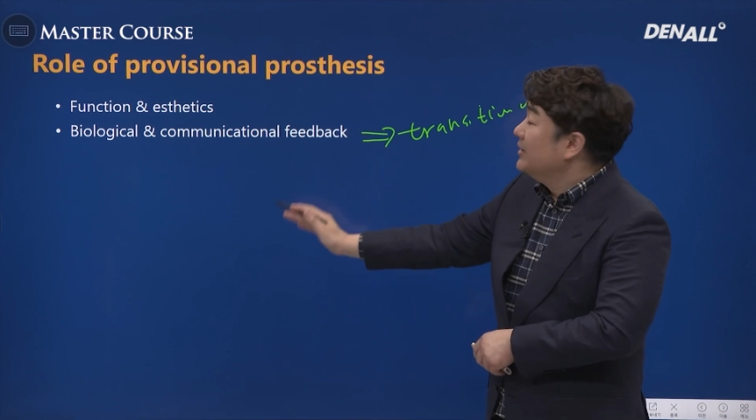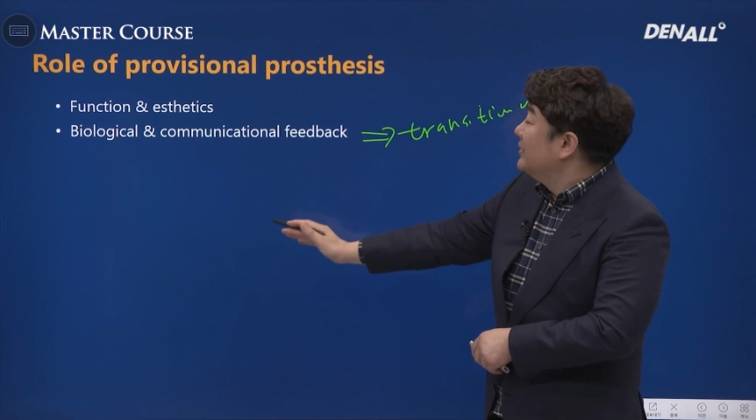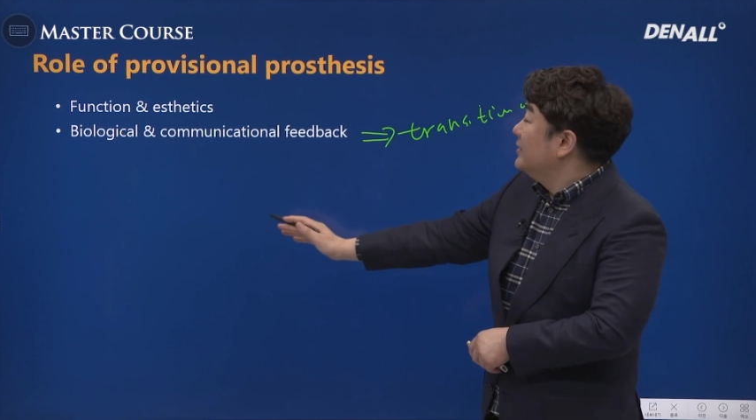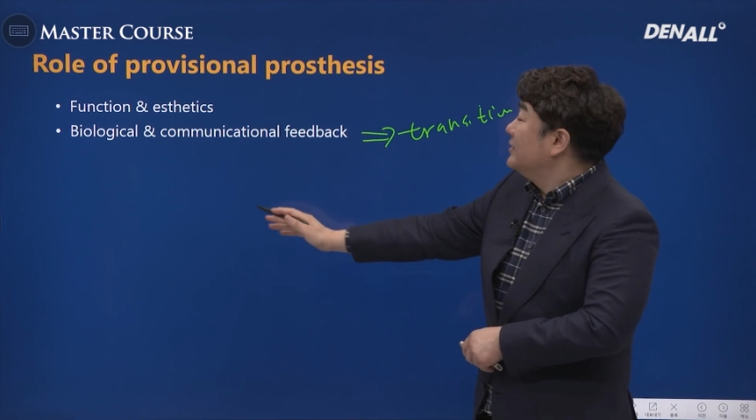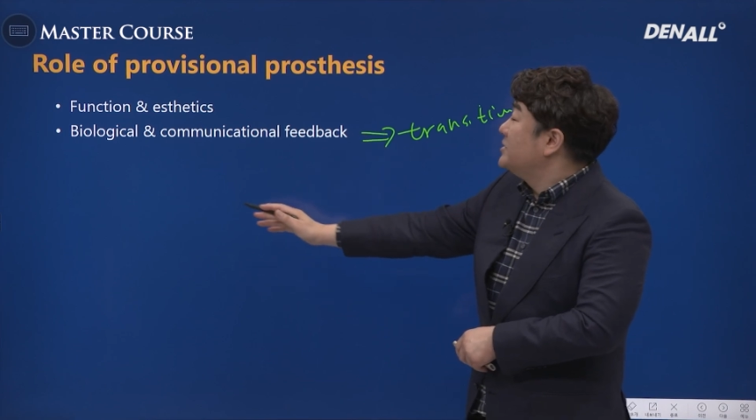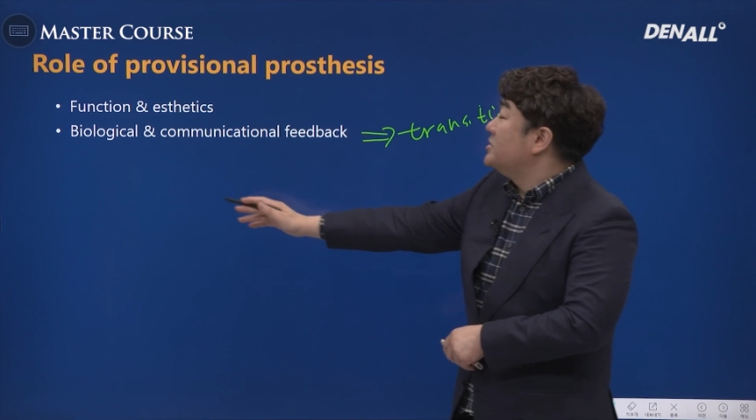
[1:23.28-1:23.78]

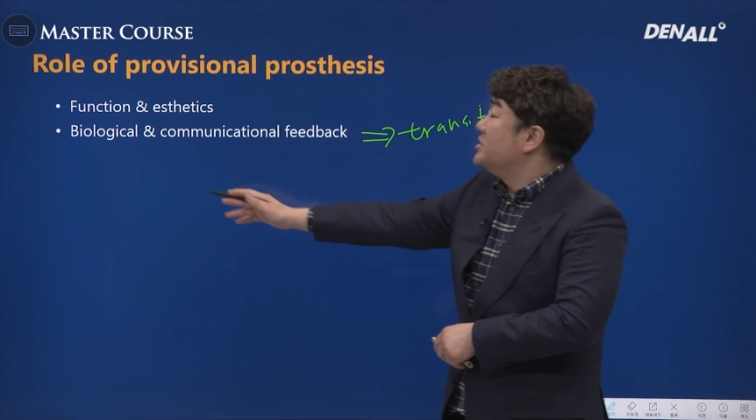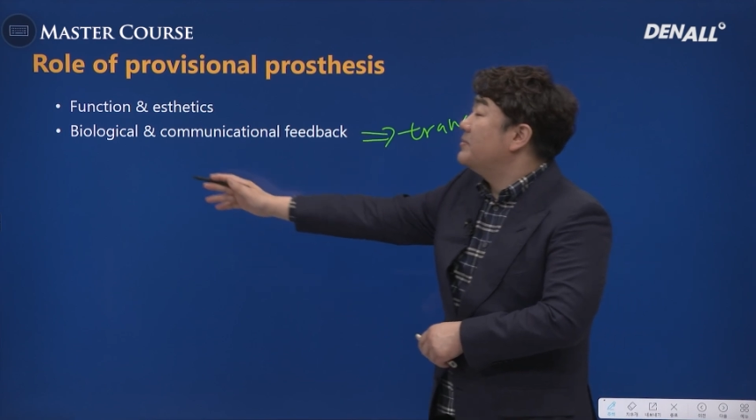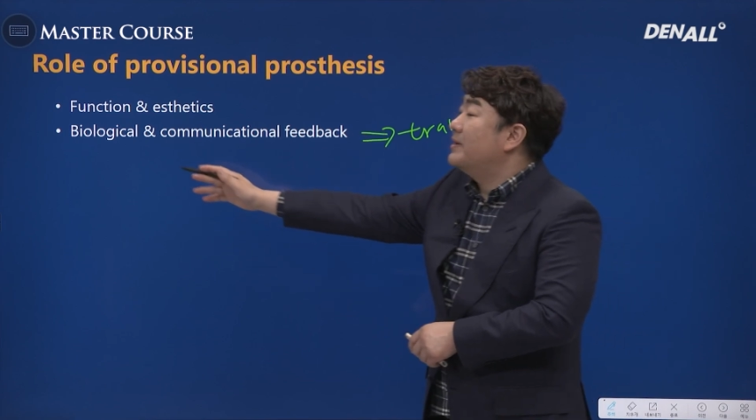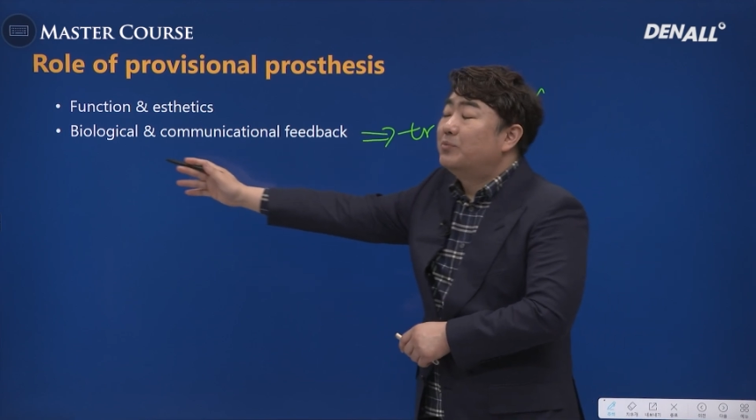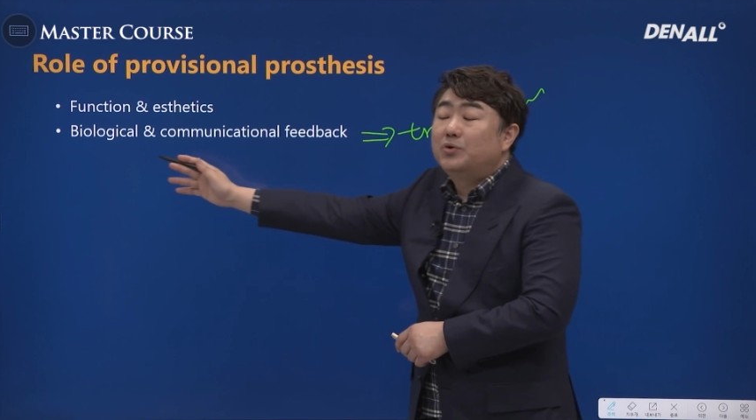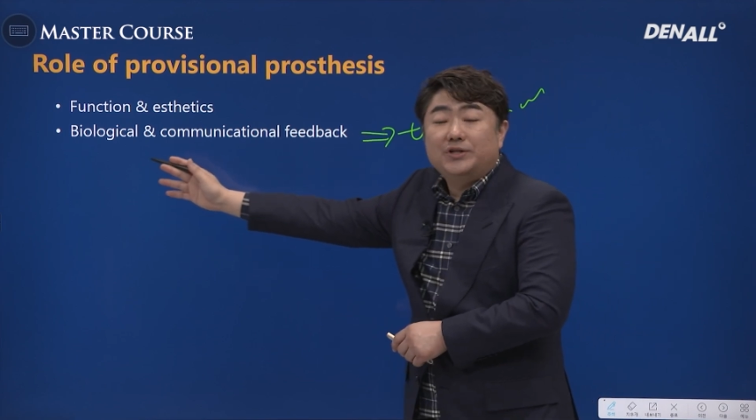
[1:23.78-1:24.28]
It
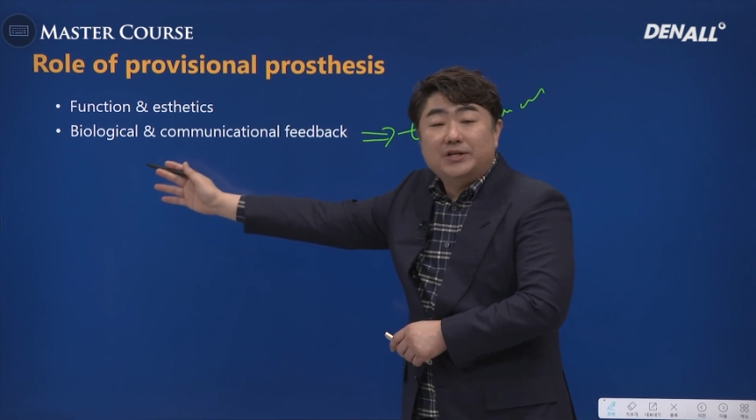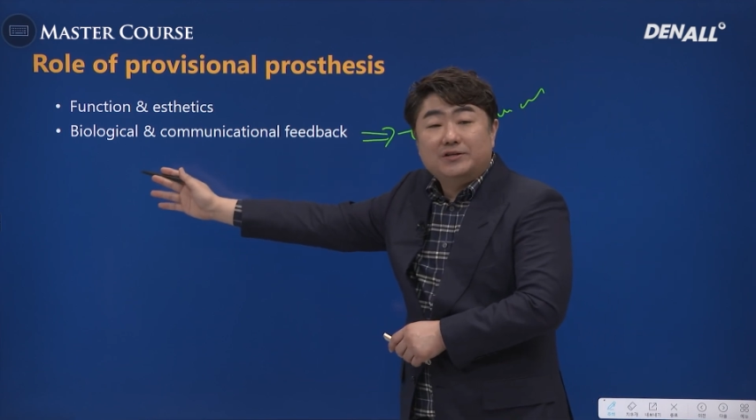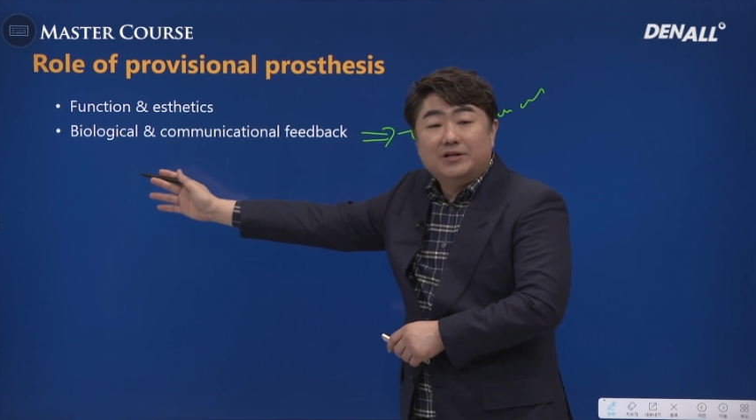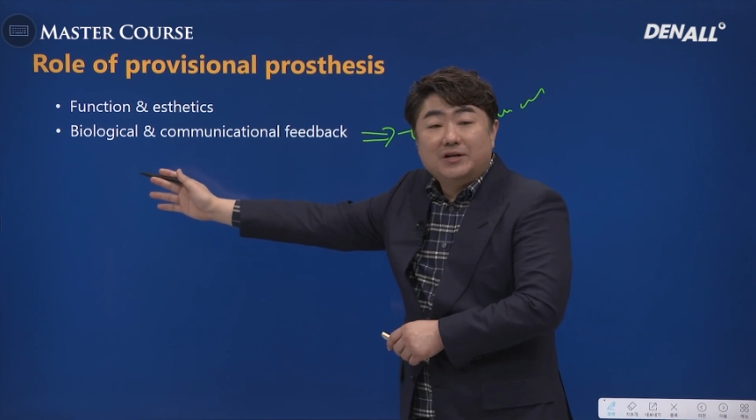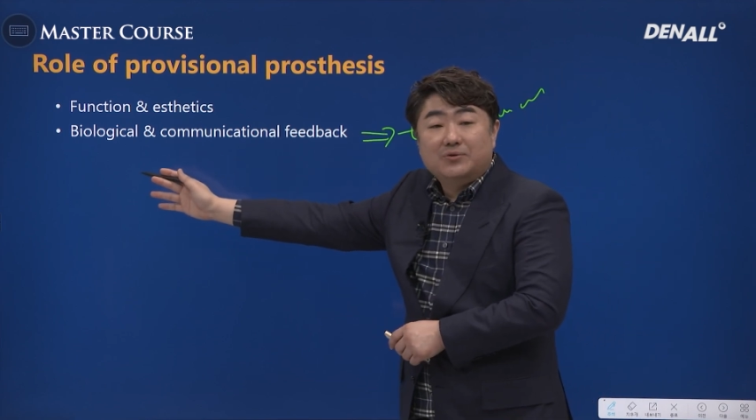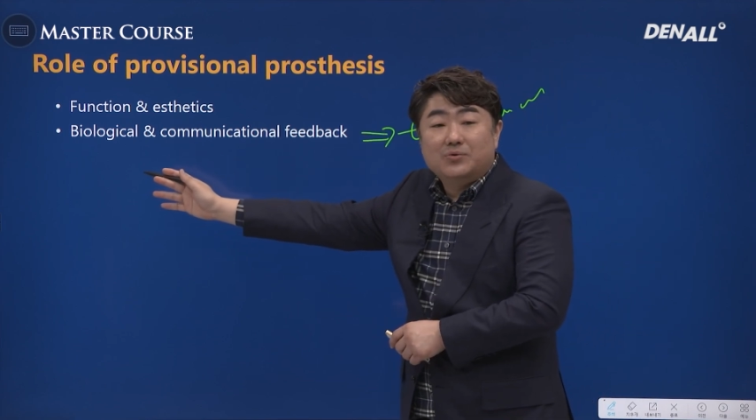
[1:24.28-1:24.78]
provides
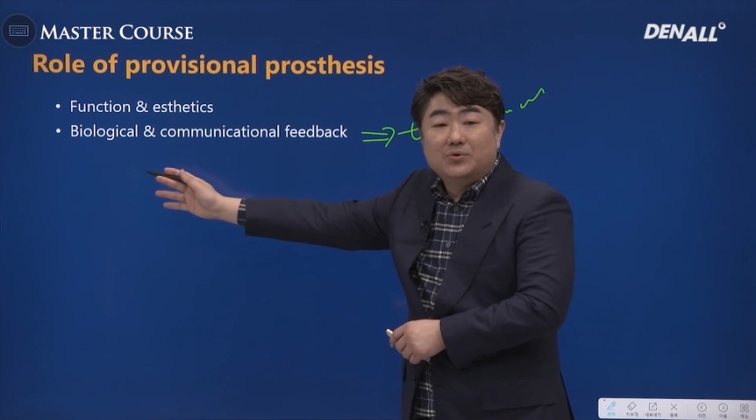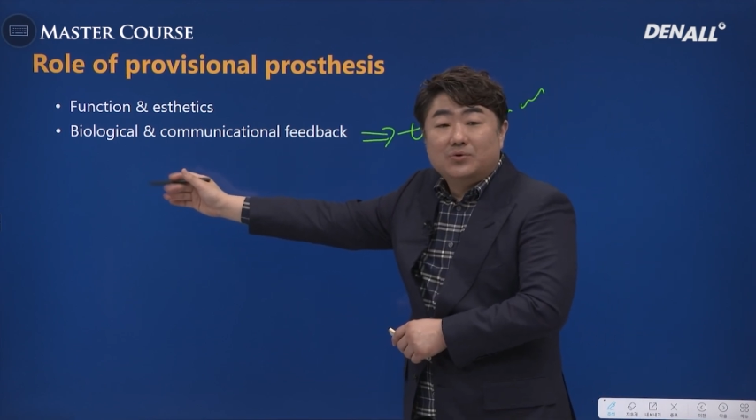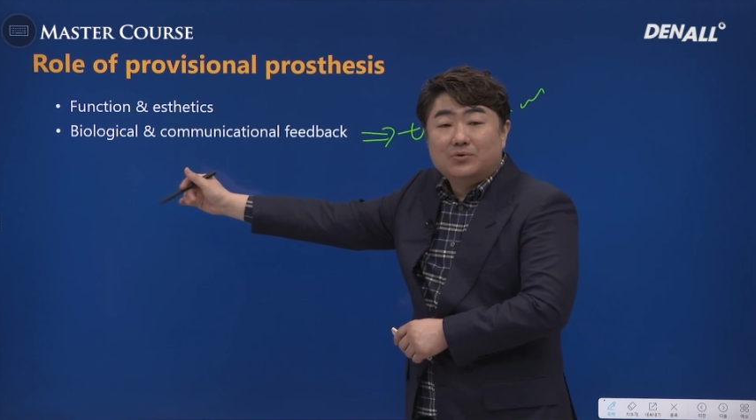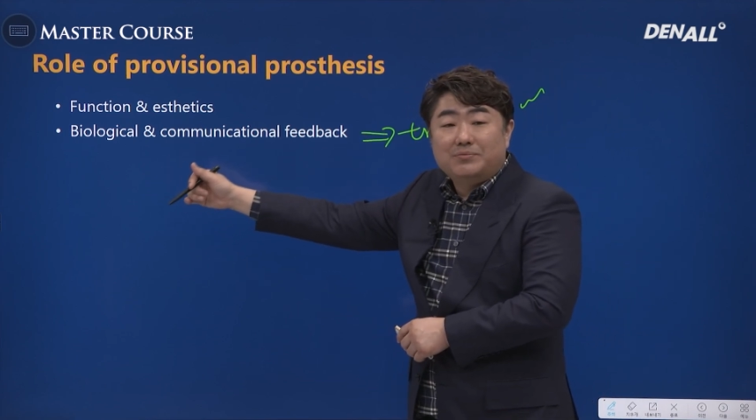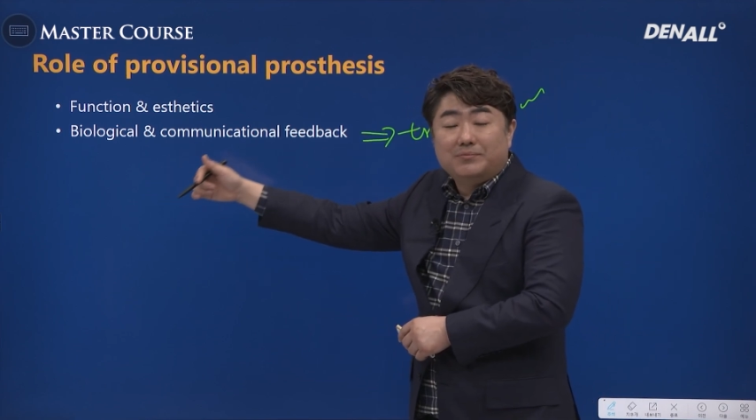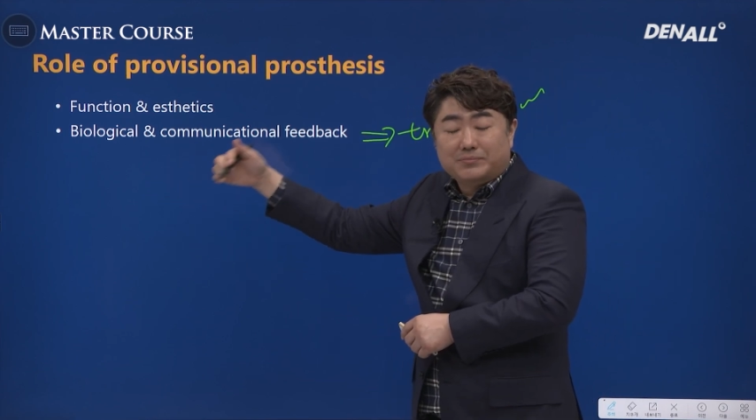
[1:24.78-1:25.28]

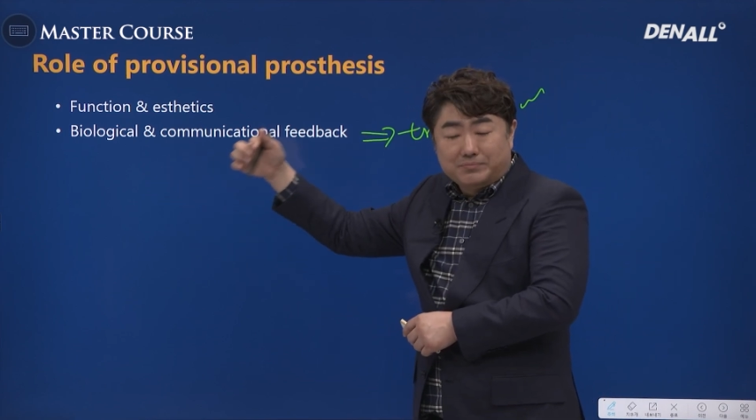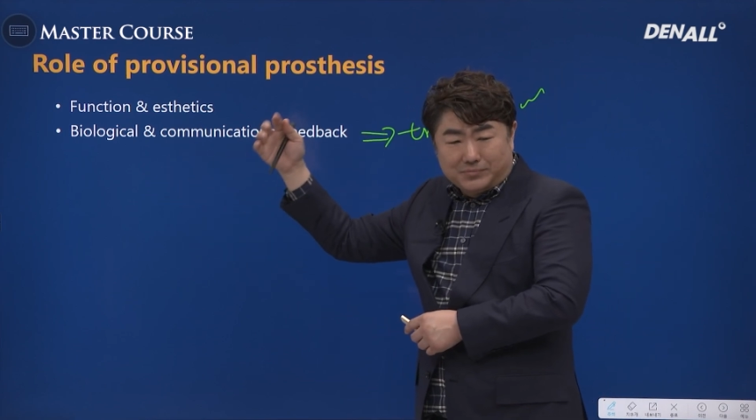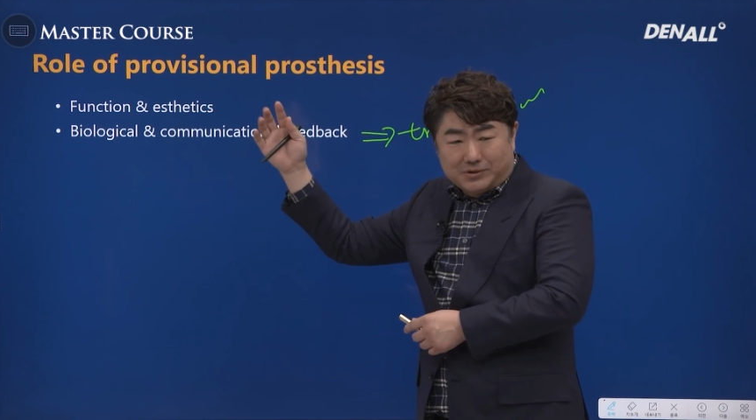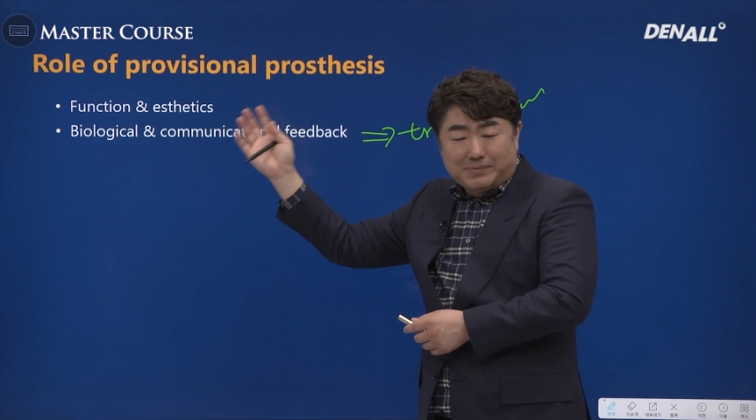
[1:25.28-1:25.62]
biological and